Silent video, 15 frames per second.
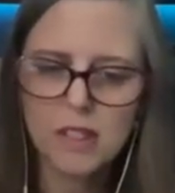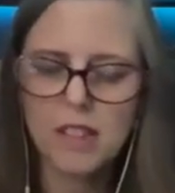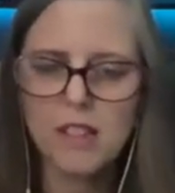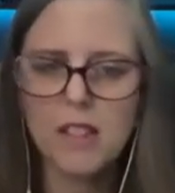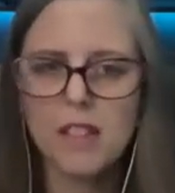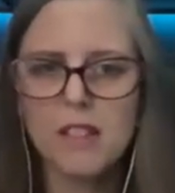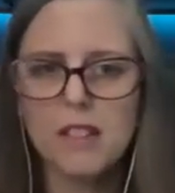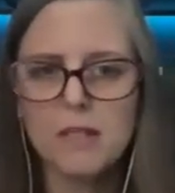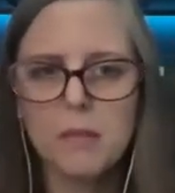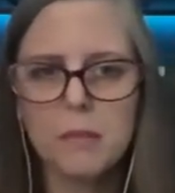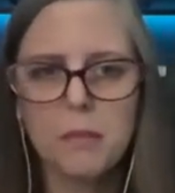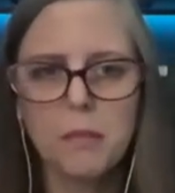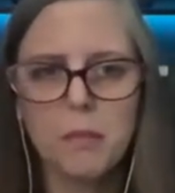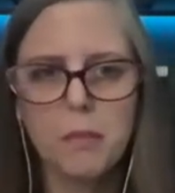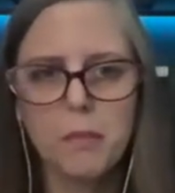the
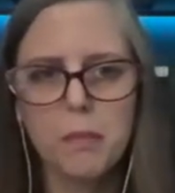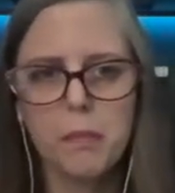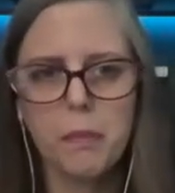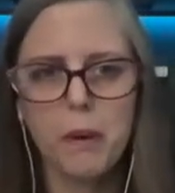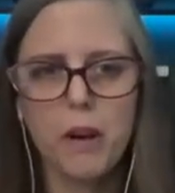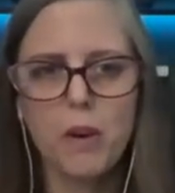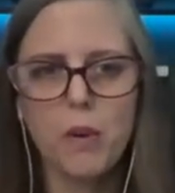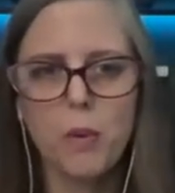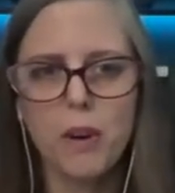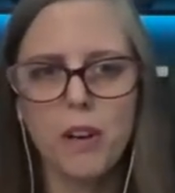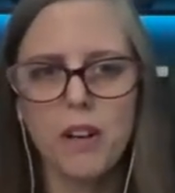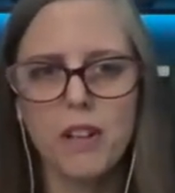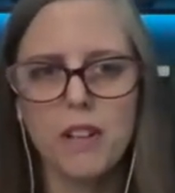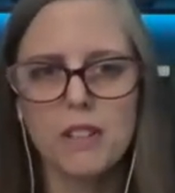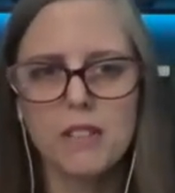part
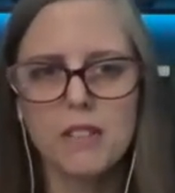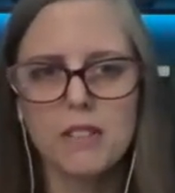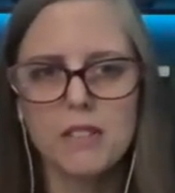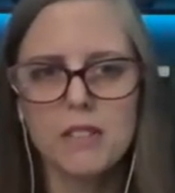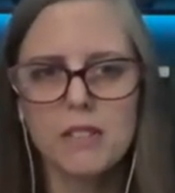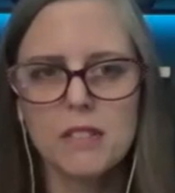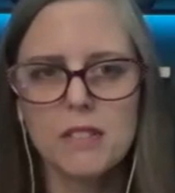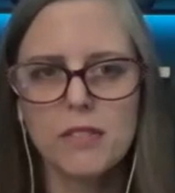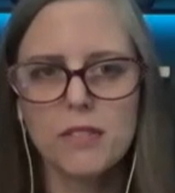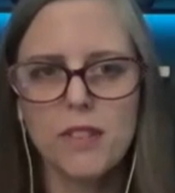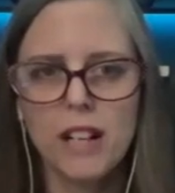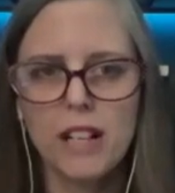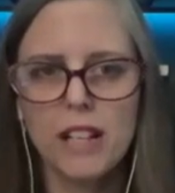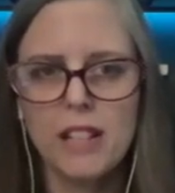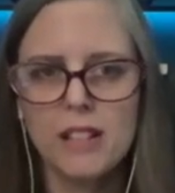where
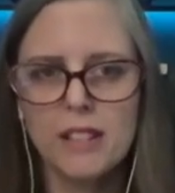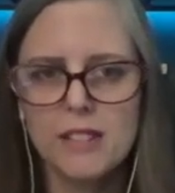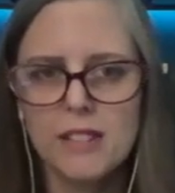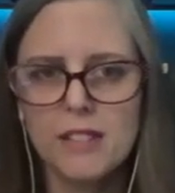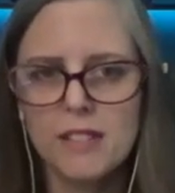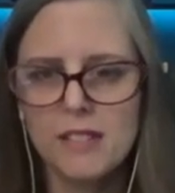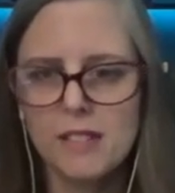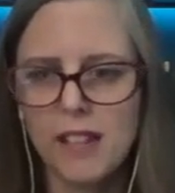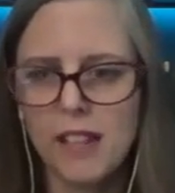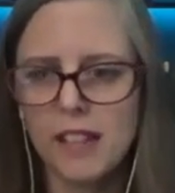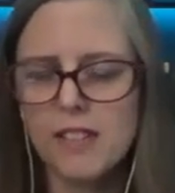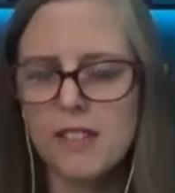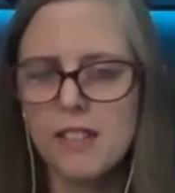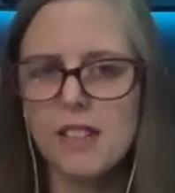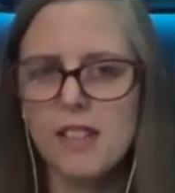Freddy's
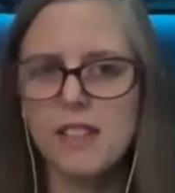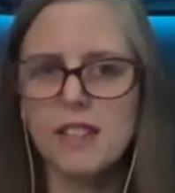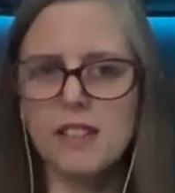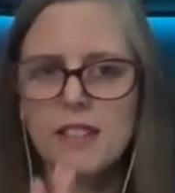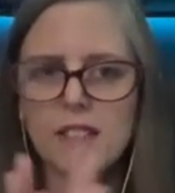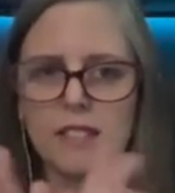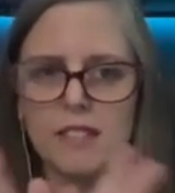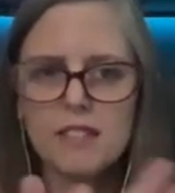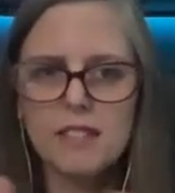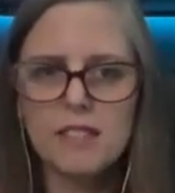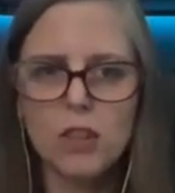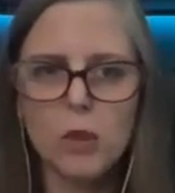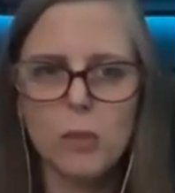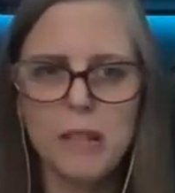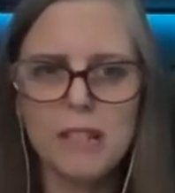exiting,
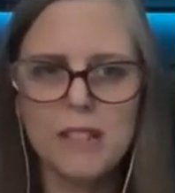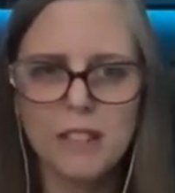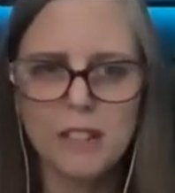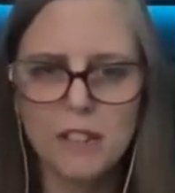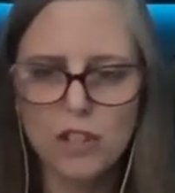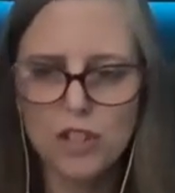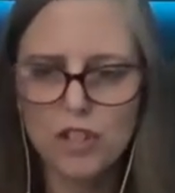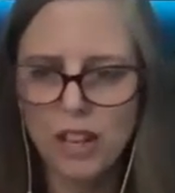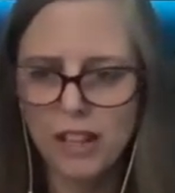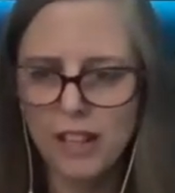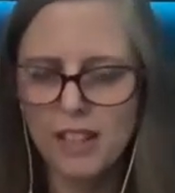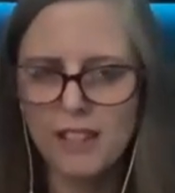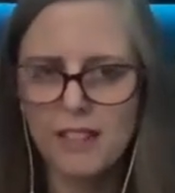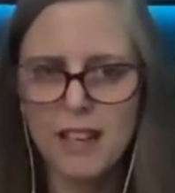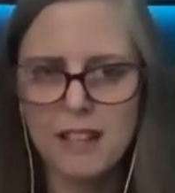basically
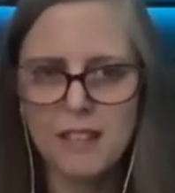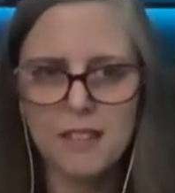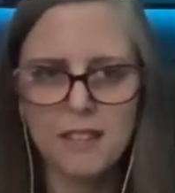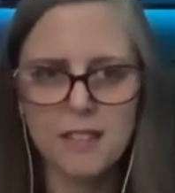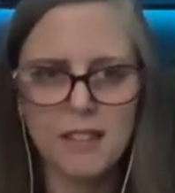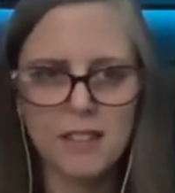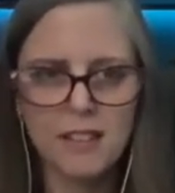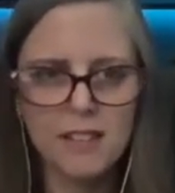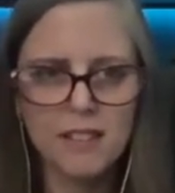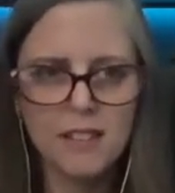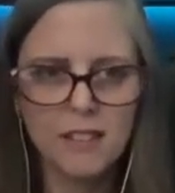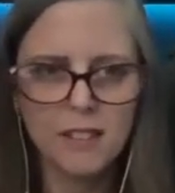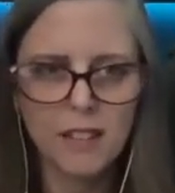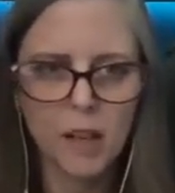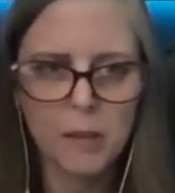shedding that skin
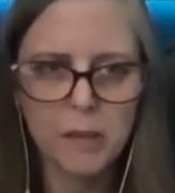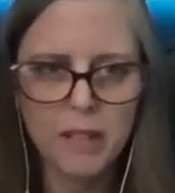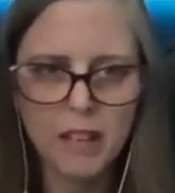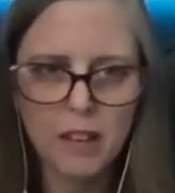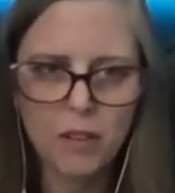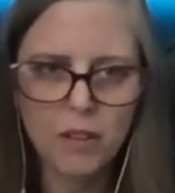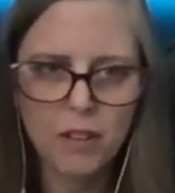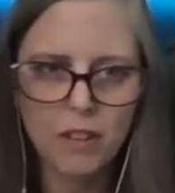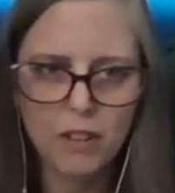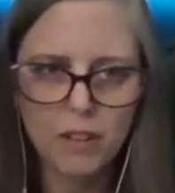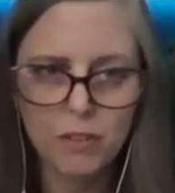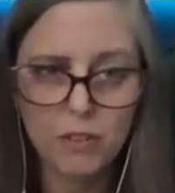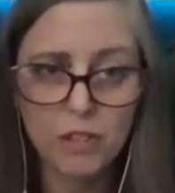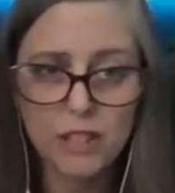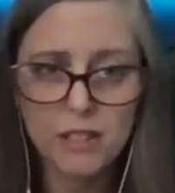and coming out
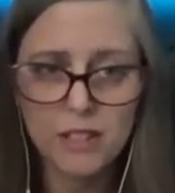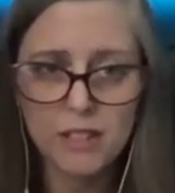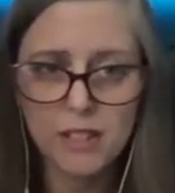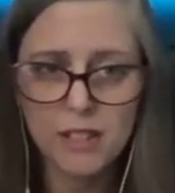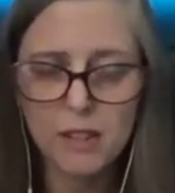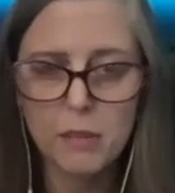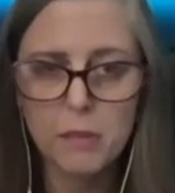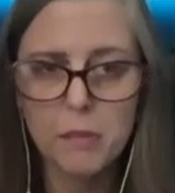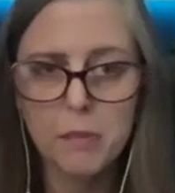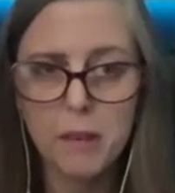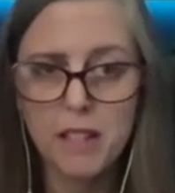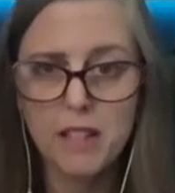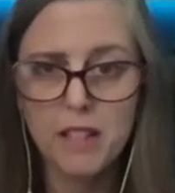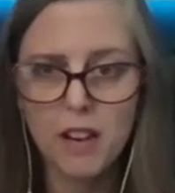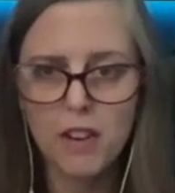of Jessie, the
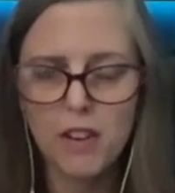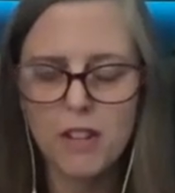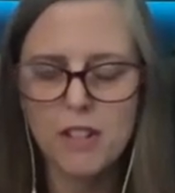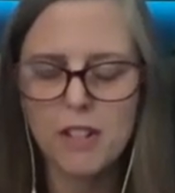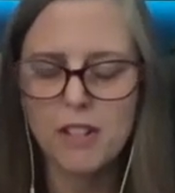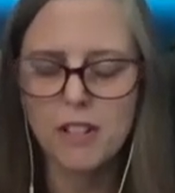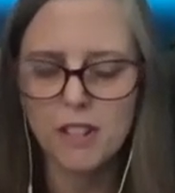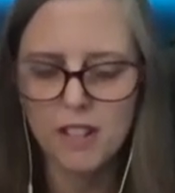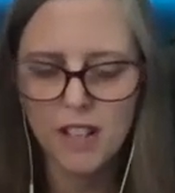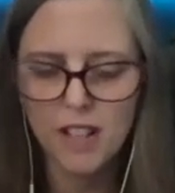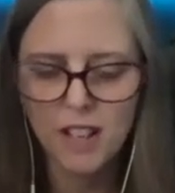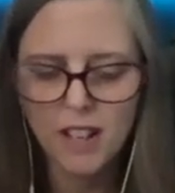main character.